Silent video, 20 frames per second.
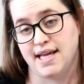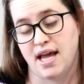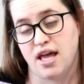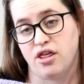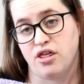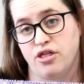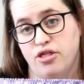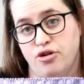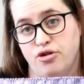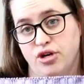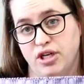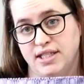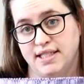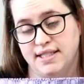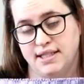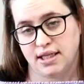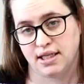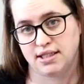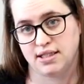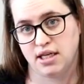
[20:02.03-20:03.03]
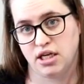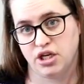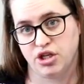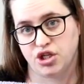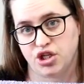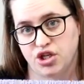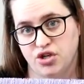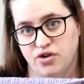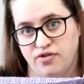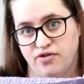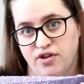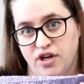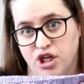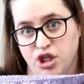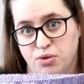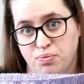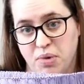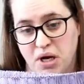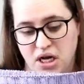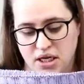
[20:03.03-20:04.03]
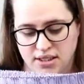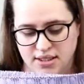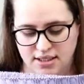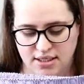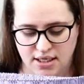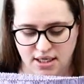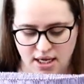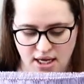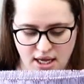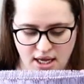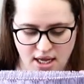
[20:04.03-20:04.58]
a 36-inch finished bust.